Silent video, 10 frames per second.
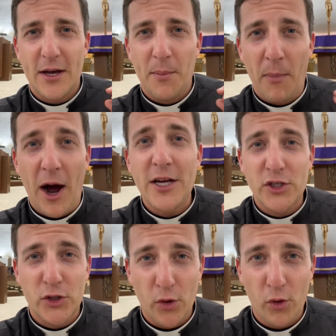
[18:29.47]
my
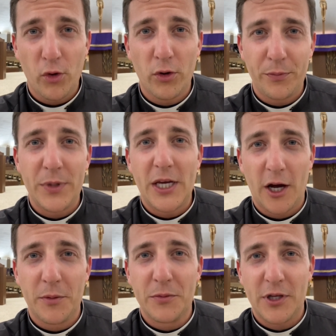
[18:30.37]
soul
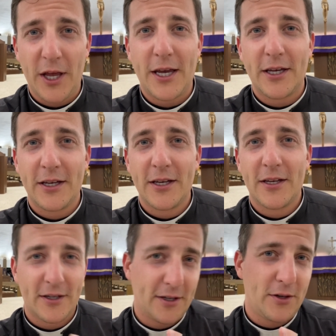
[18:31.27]
becomes like
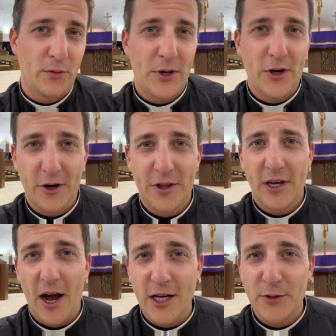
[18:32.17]
we heard in the
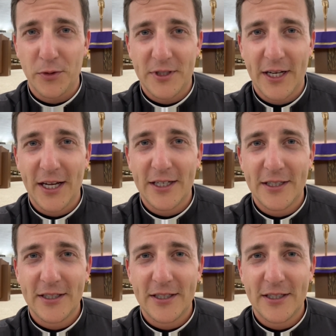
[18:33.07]
gospel today.